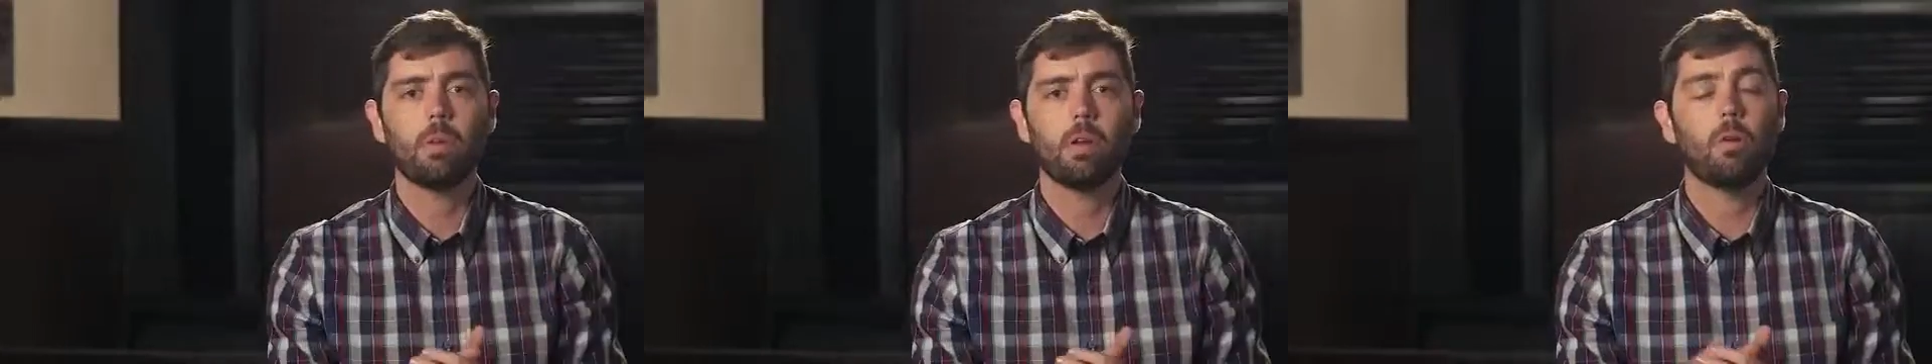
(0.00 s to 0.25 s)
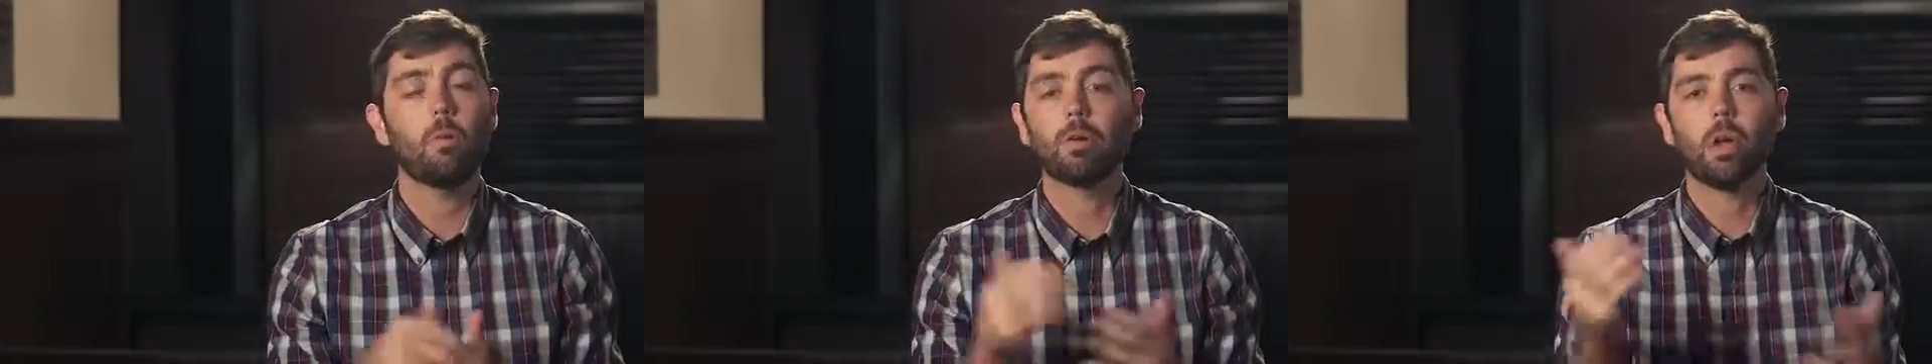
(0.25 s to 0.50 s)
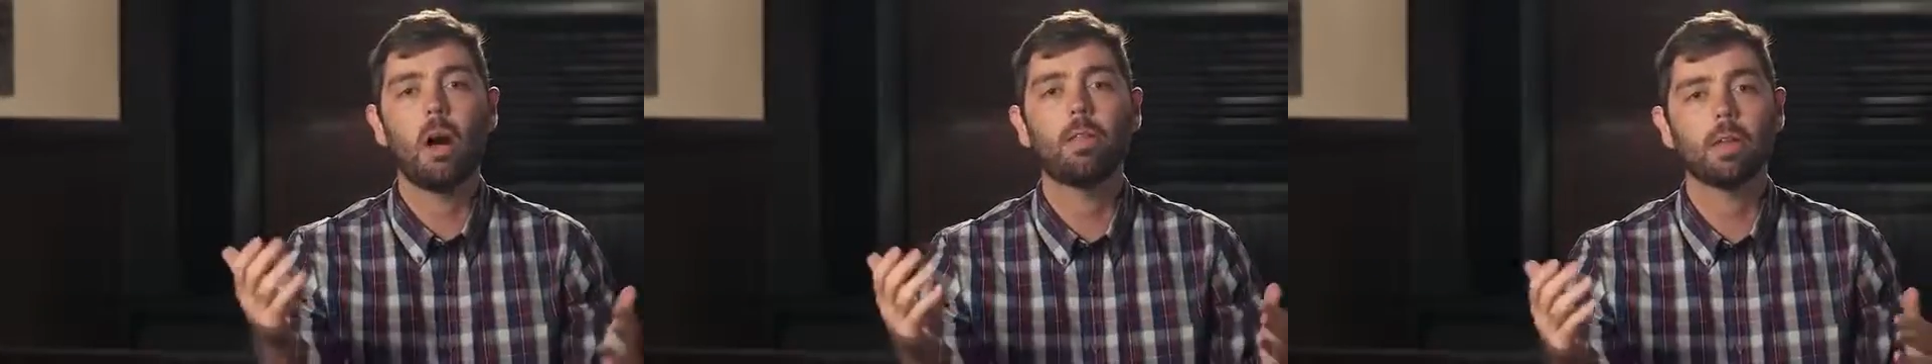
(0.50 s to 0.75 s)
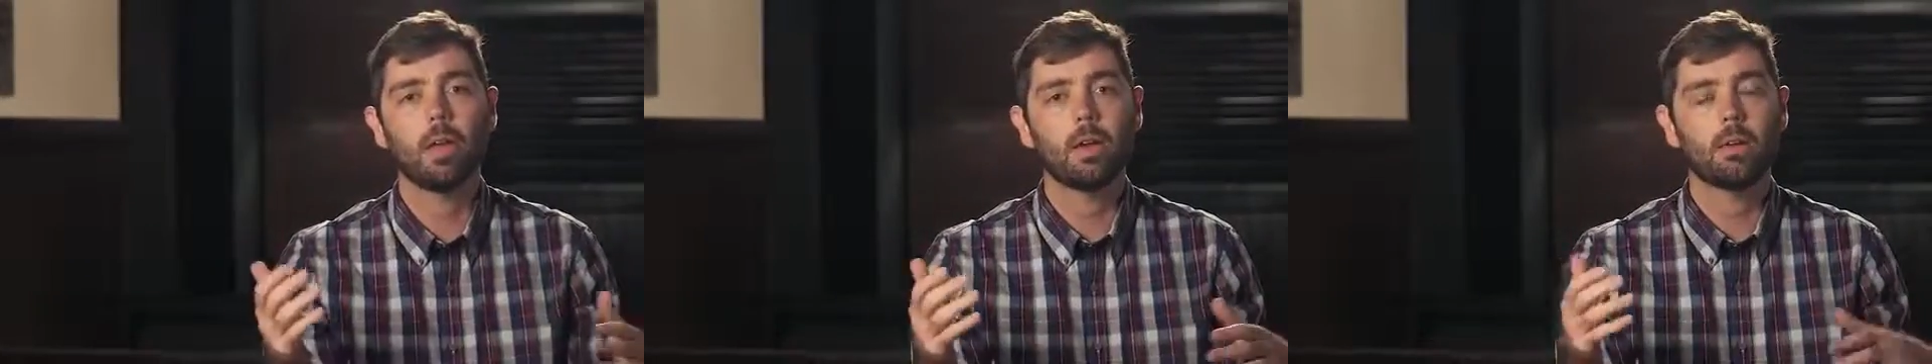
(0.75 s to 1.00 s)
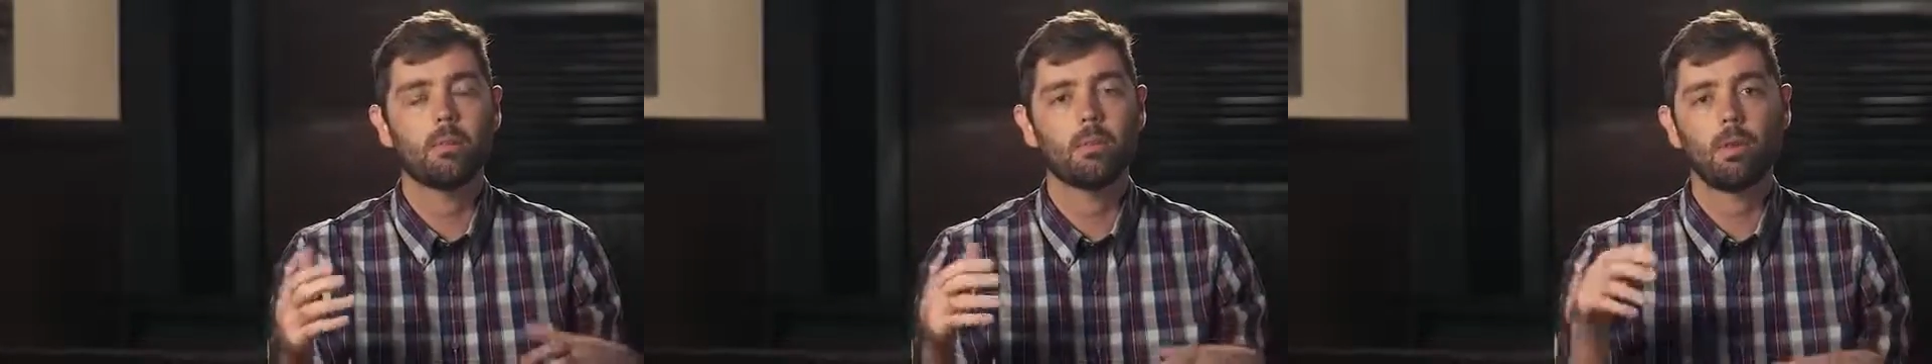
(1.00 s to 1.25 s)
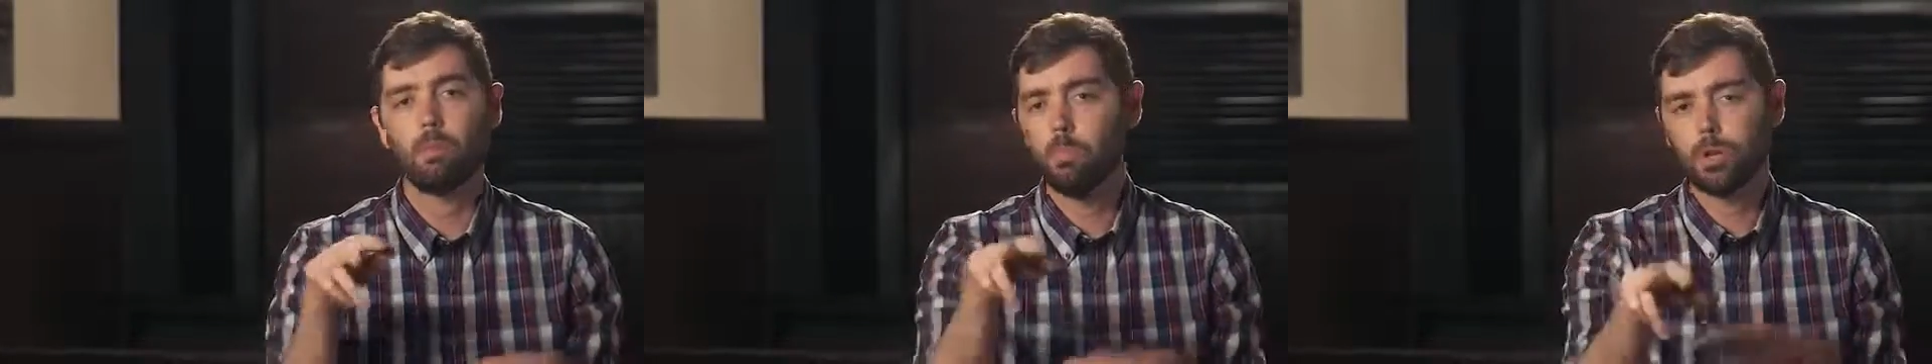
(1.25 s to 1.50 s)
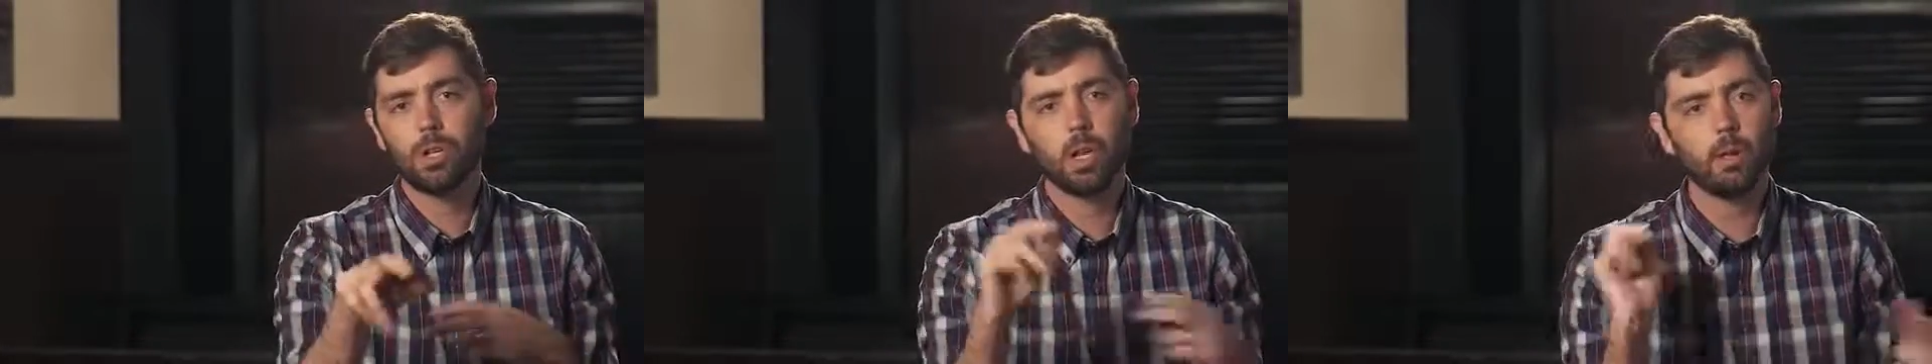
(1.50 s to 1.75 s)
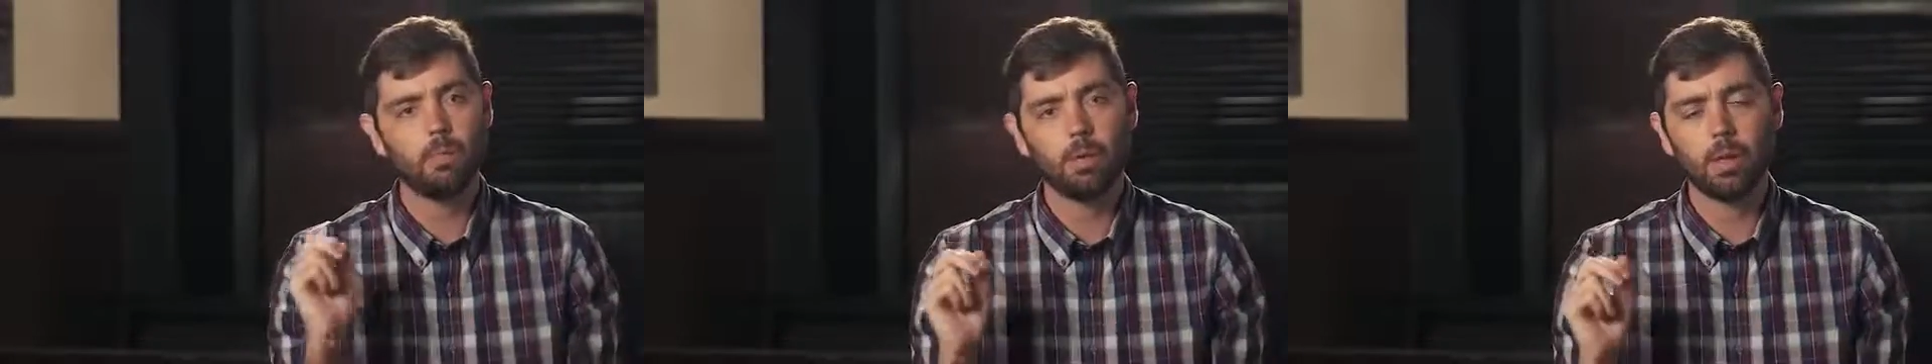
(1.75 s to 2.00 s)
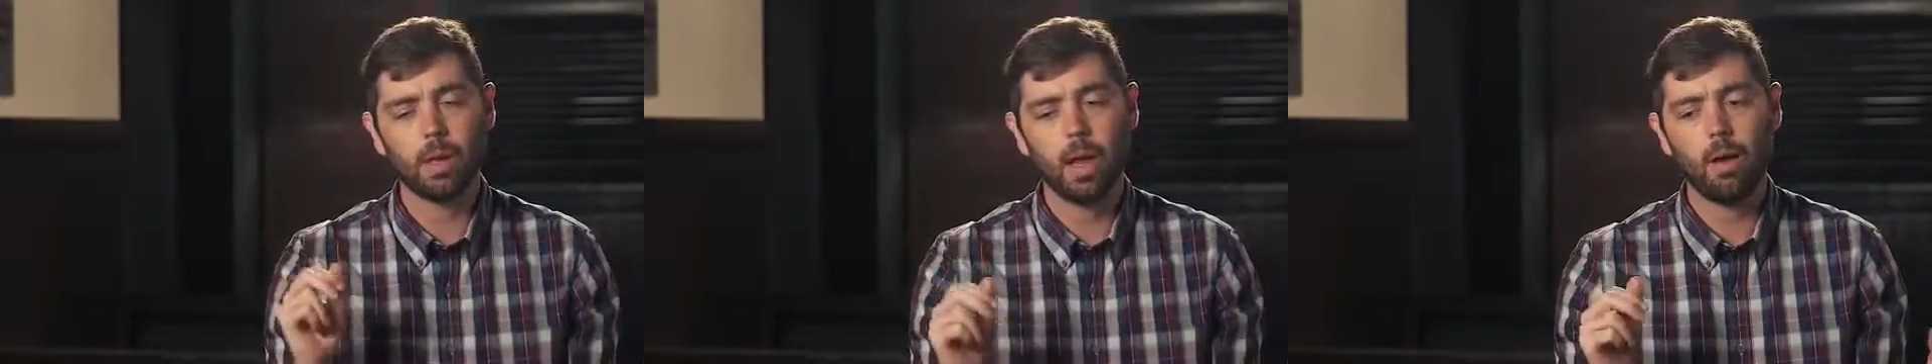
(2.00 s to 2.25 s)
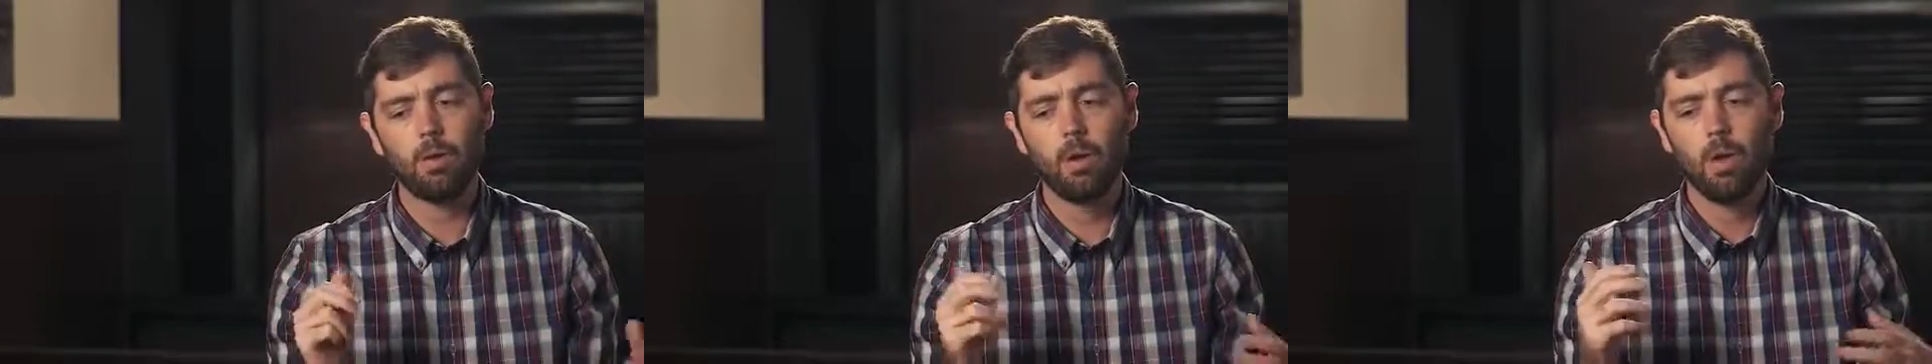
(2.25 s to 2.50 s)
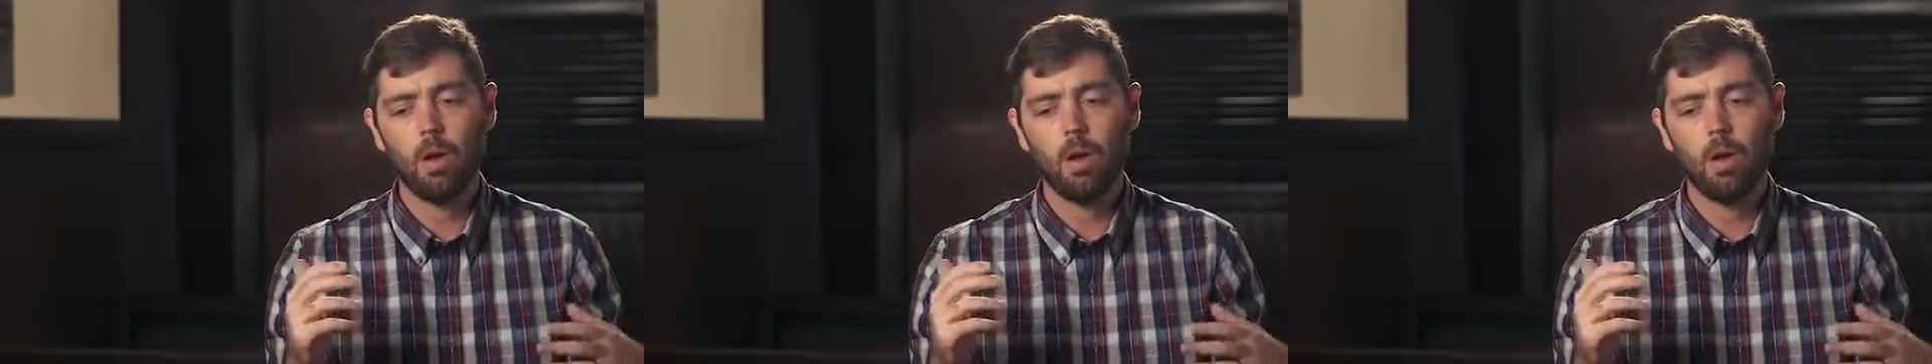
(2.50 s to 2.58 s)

or dollying, pushing in, pulling out,